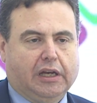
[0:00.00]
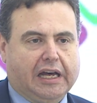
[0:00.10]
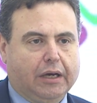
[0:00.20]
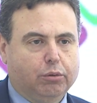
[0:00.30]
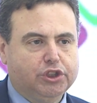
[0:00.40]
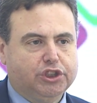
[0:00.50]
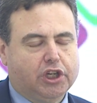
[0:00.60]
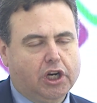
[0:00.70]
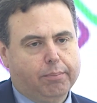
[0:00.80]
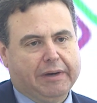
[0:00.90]
I was
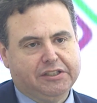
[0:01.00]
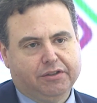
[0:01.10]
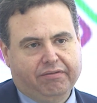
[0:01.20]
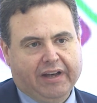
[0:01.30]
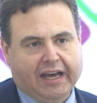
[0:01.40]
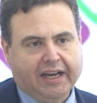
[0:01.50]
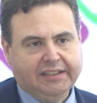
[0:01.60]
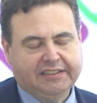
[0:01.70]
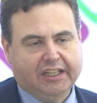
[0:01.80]
struck by the fact